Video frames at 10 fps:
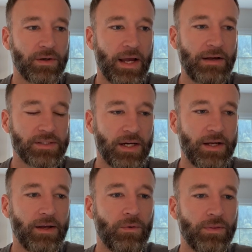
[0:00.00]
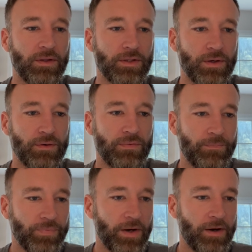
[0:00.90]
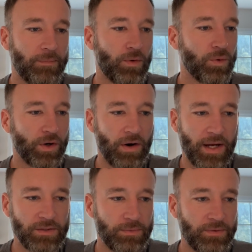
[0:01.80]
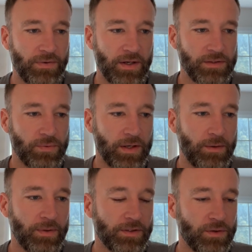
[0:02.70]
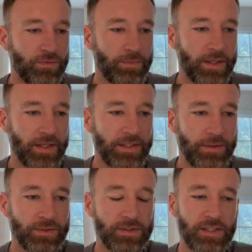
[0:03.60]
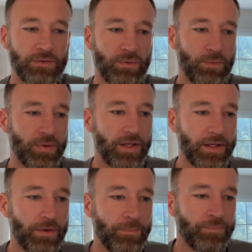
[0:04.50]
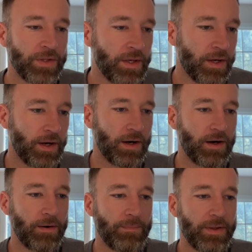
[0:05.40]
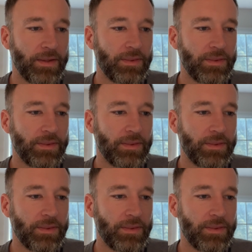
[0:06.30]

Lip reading: outside on the turf, or grass would be fine as well, but turf would be ideal since that's what we're playing on.